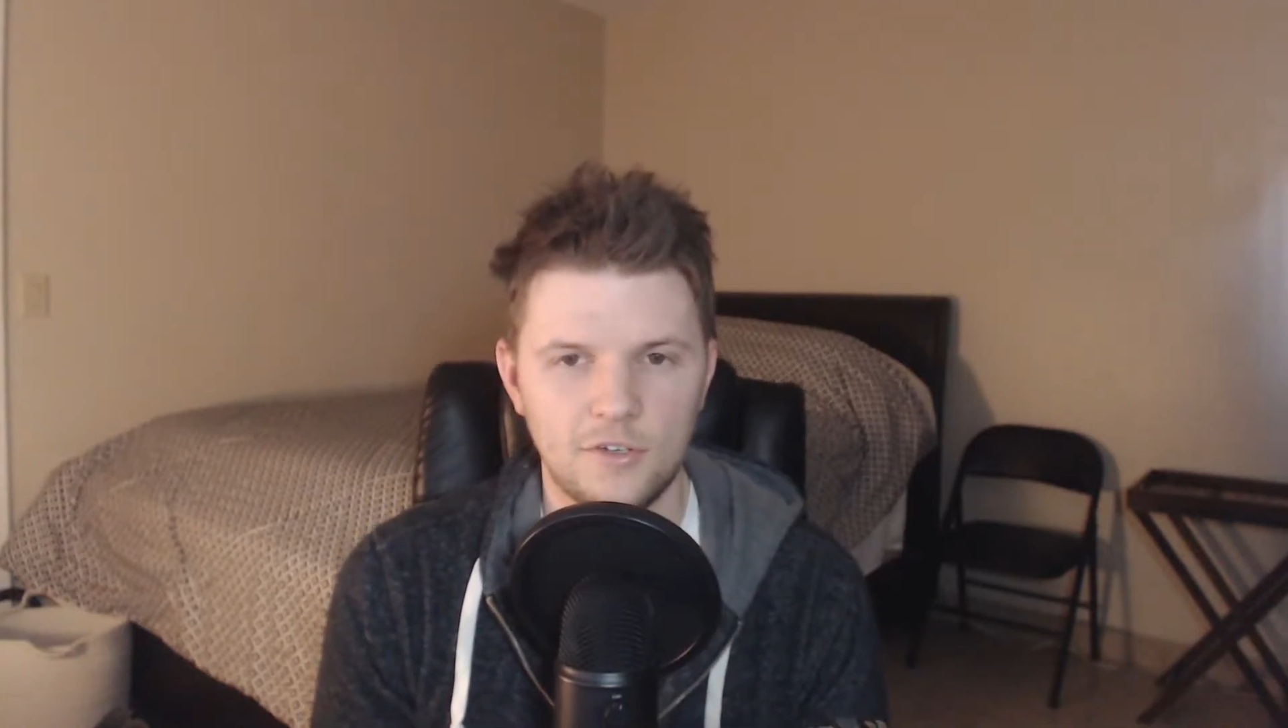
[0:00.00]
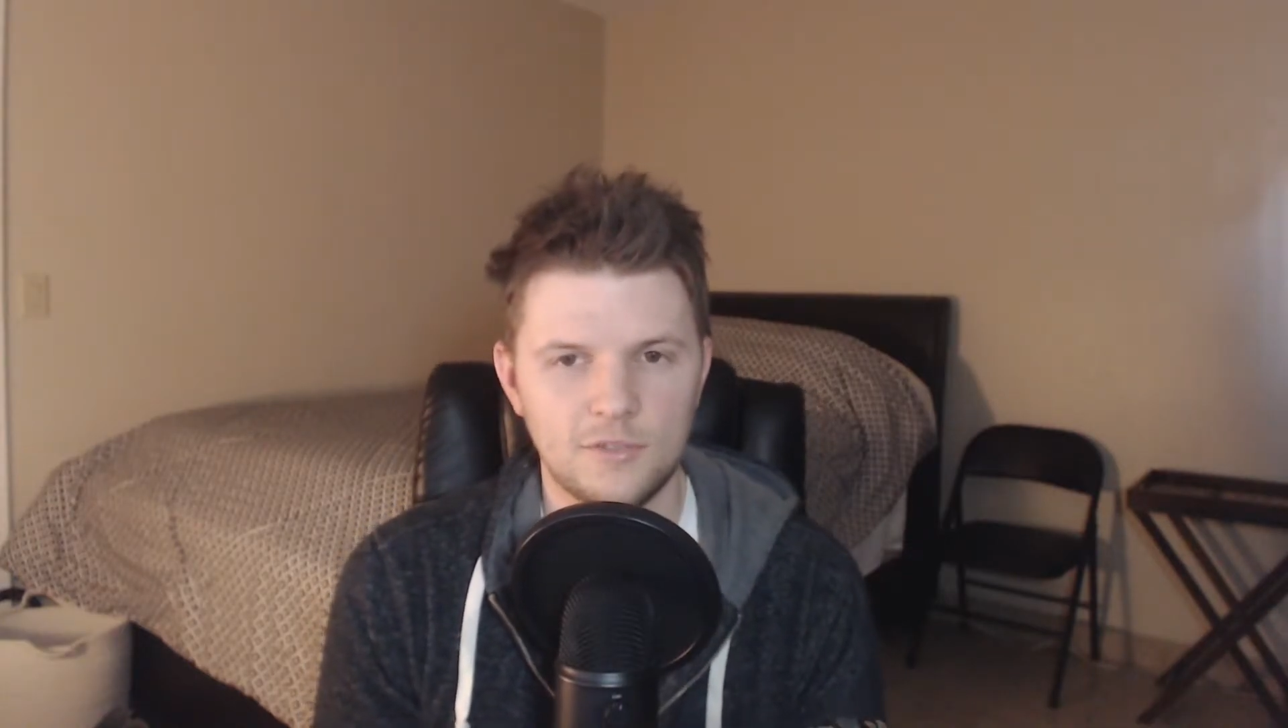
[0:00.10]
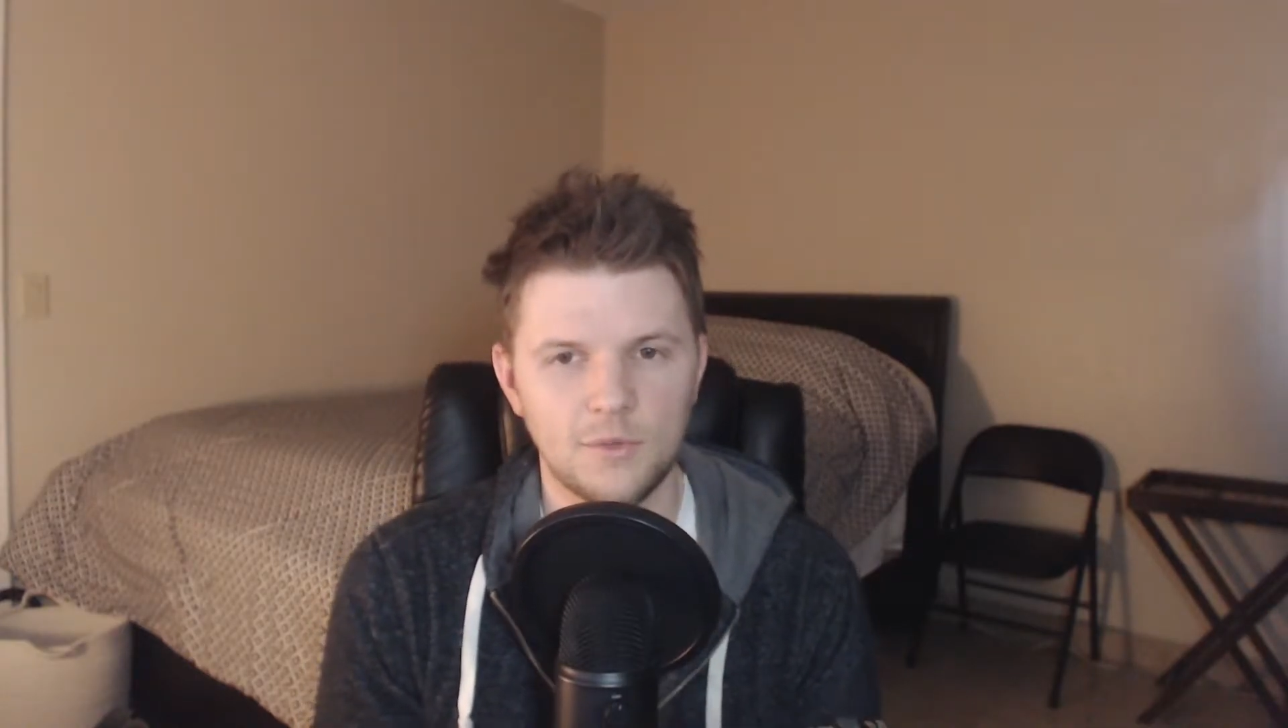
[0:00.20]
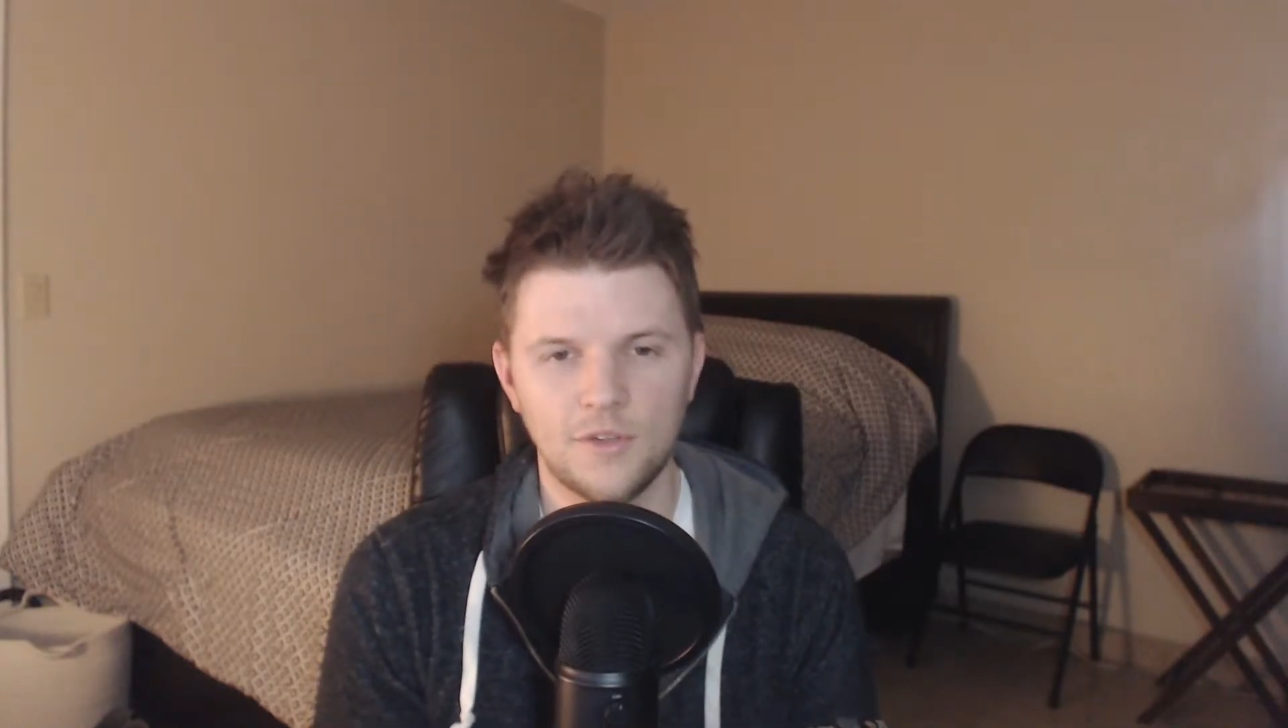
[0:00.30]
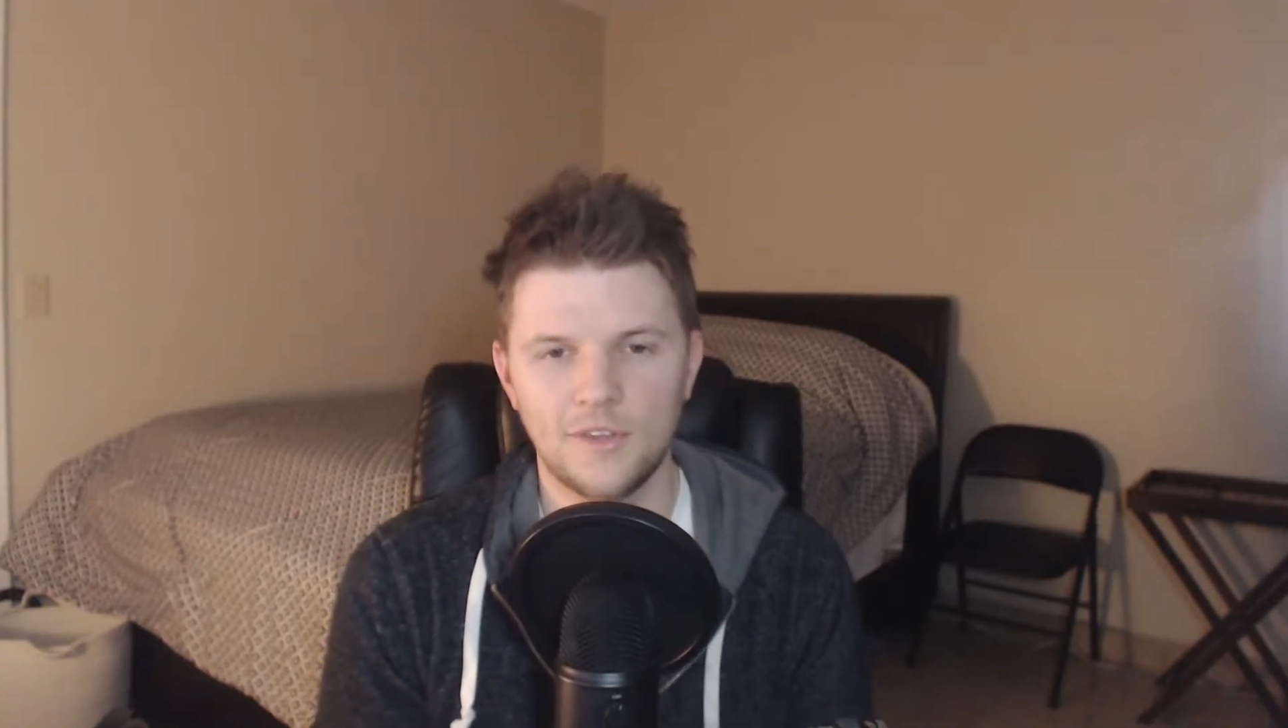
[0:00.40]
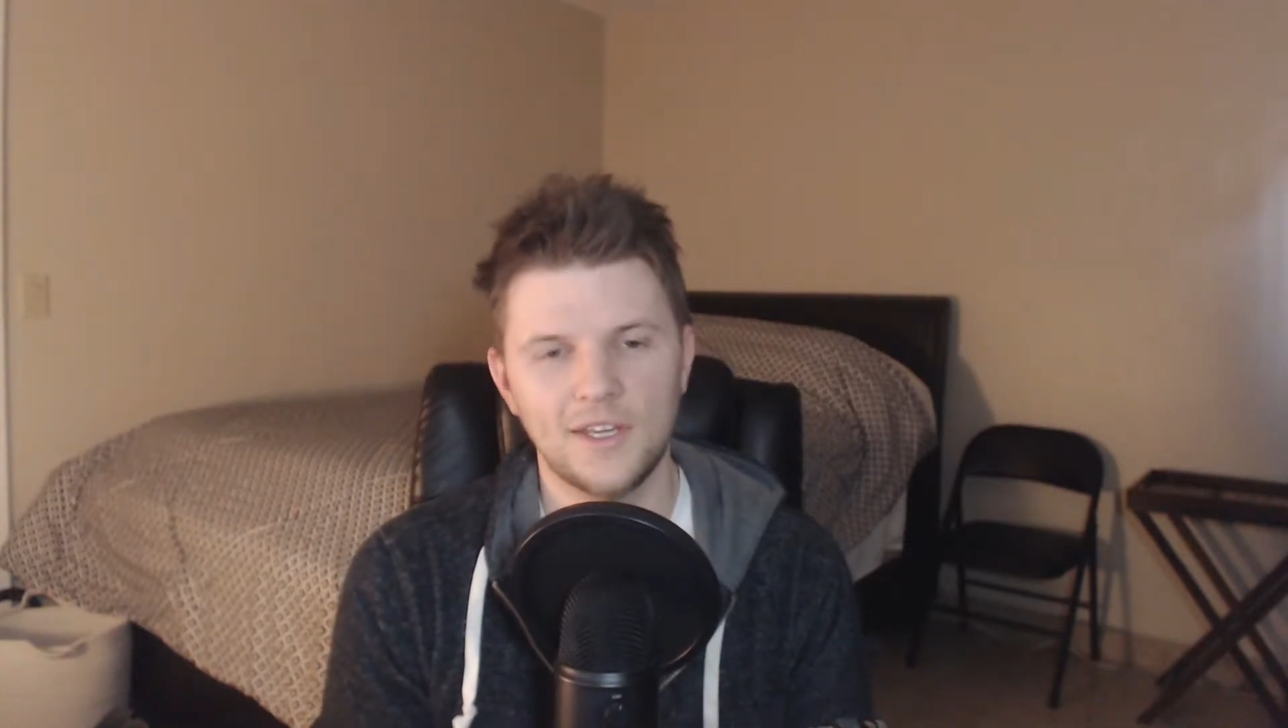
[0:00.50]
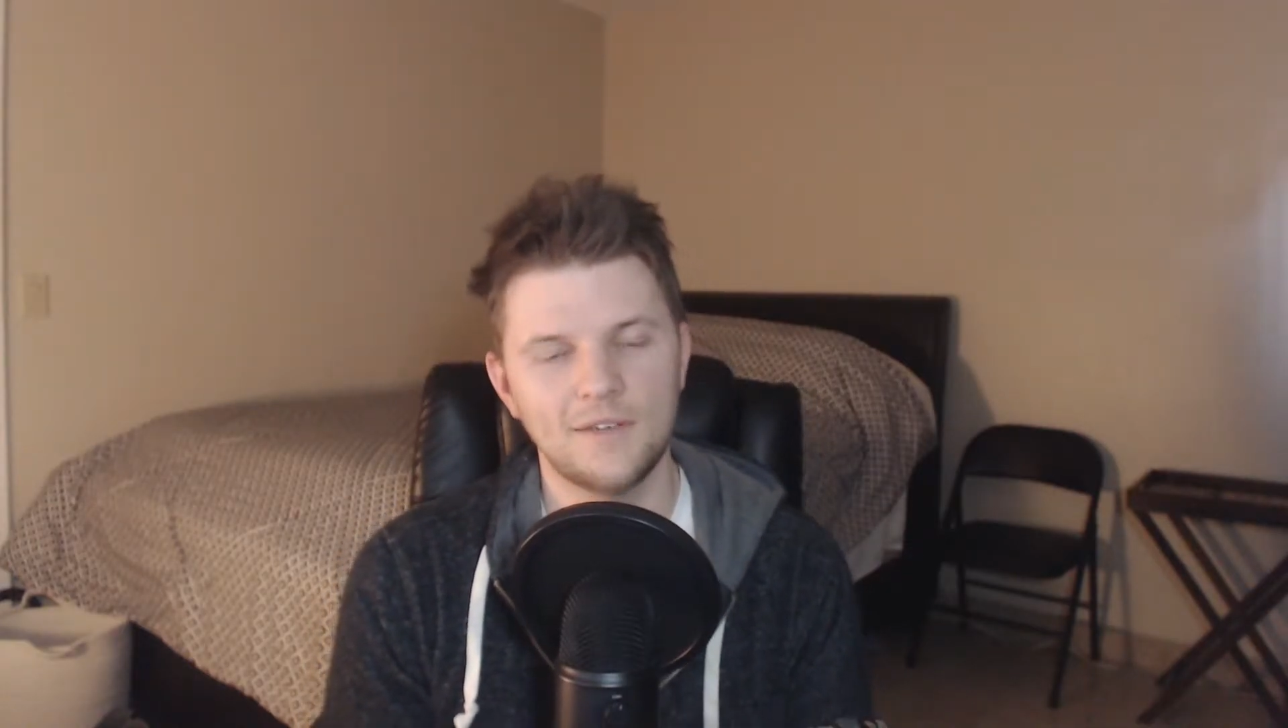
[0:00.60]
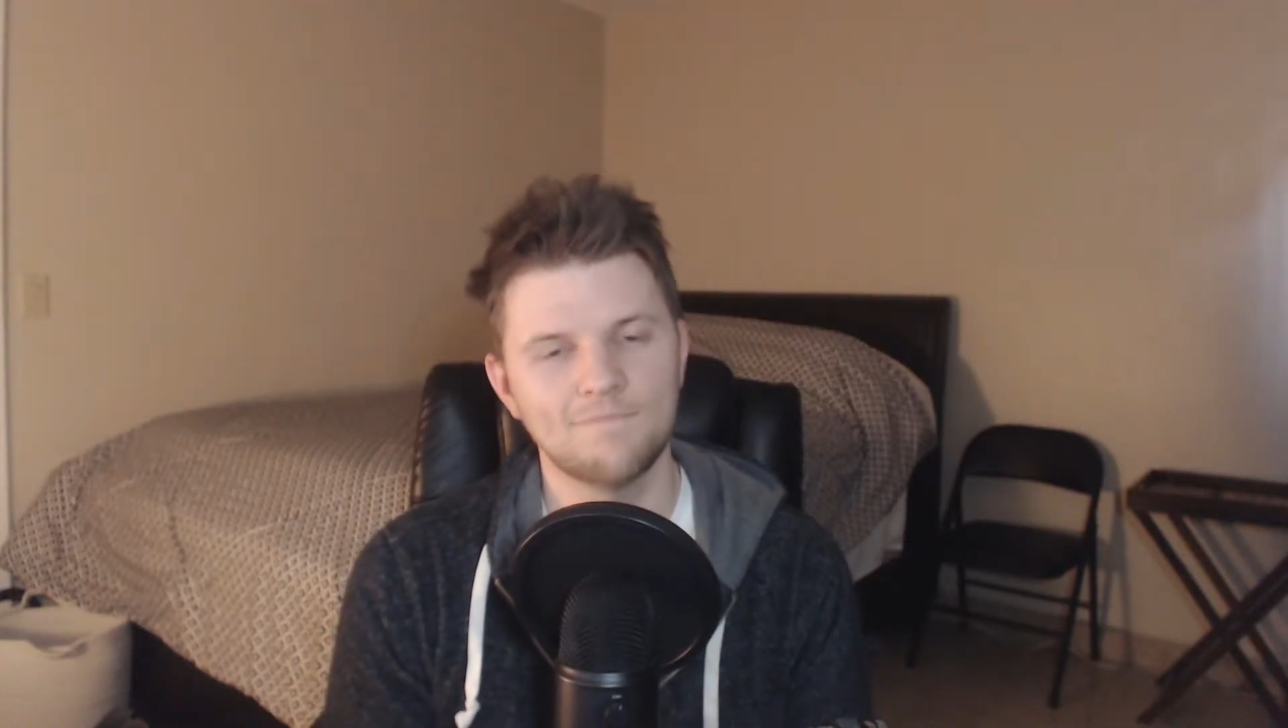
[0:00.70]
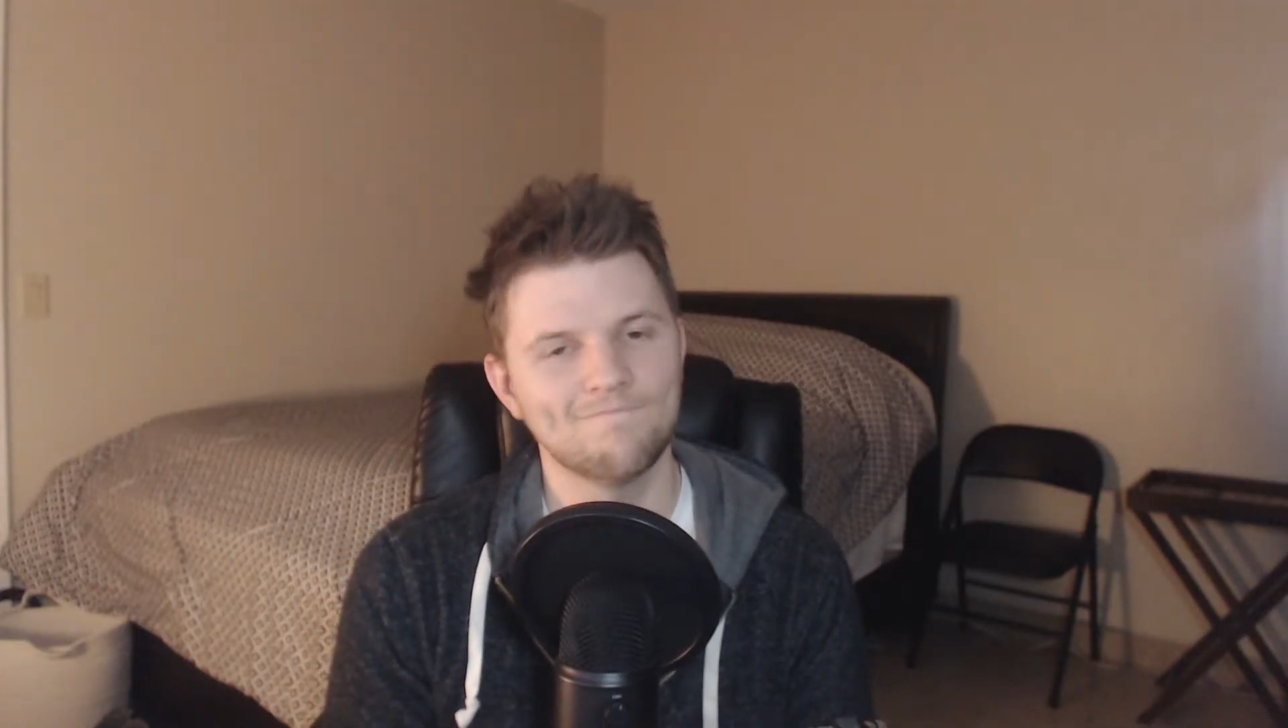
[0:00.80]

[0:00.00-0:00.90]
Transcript: smoothly,